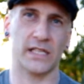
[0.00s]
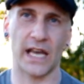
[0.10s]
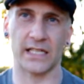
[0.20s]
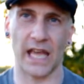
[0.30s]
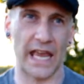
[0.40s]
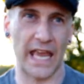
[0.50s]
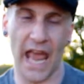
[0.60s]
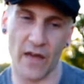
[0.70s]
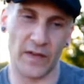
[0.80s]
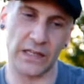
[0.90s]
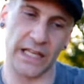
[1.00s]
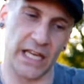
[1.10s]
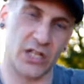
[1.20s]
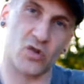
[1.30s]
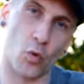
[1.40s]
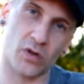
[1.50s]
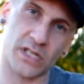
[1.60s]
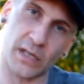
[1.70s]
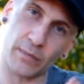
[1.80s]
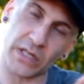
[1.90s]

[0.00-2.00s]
this has a heavy lean towards the